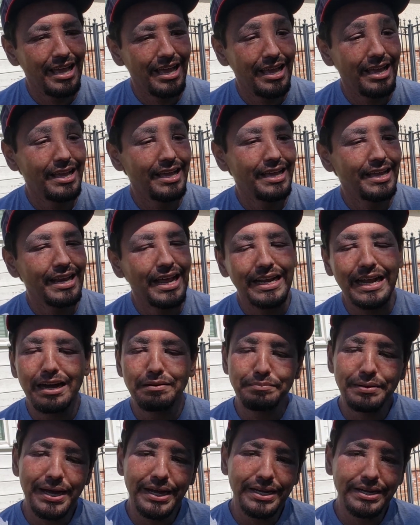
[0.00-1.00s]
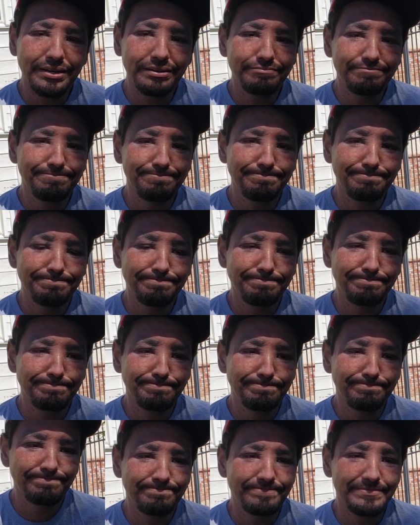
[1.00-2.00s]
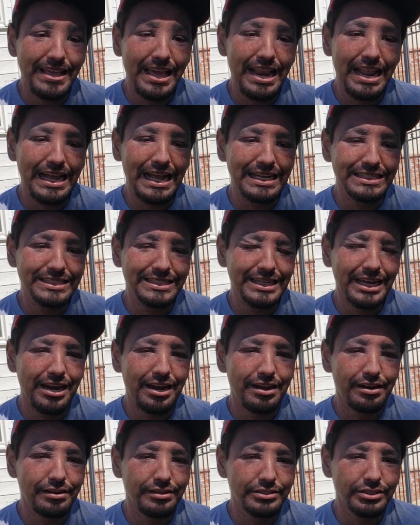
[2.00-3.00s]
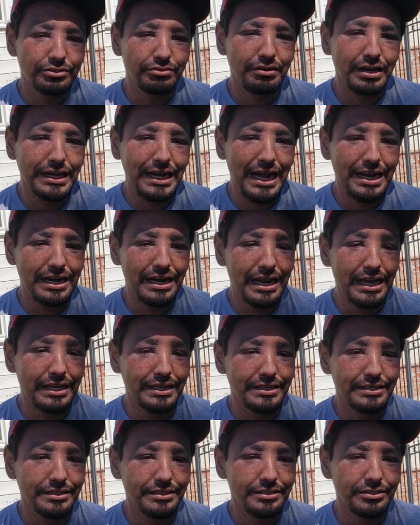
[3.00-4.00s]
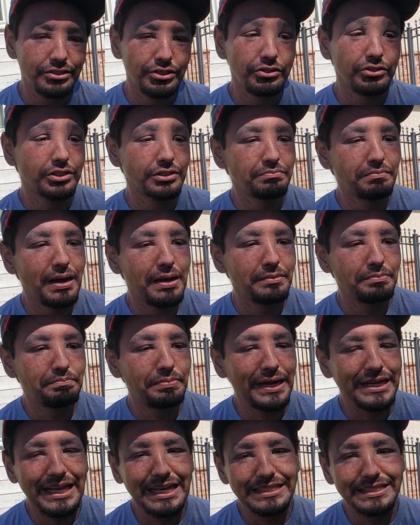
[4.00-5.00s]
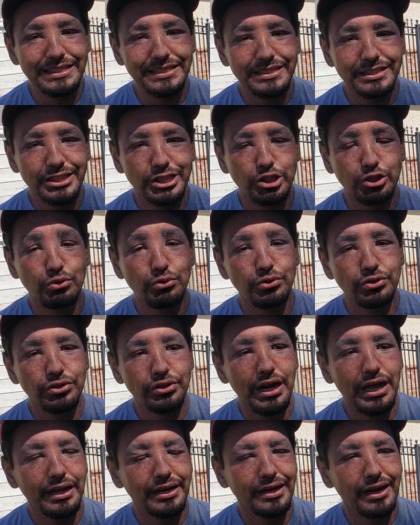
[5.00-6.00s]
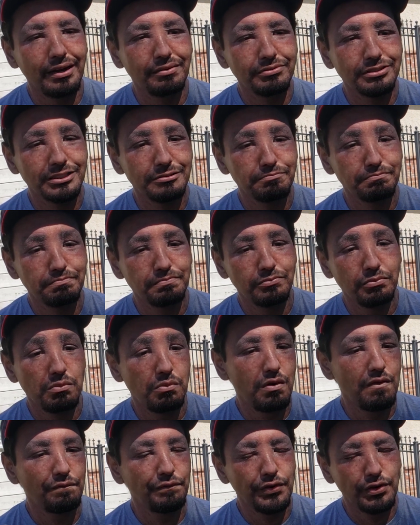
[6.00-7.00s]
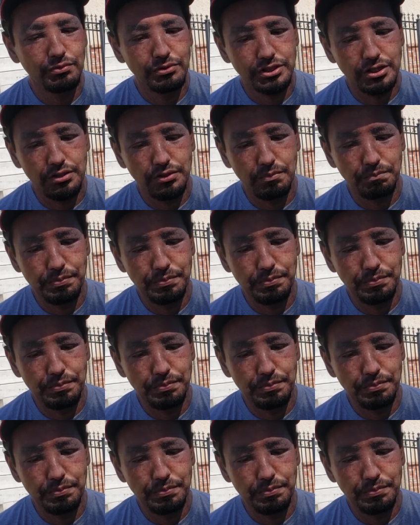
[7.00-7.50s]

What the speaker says: And I got back up, and I got scared, so I kind of like used my bike as a scooter. Like one foot was on the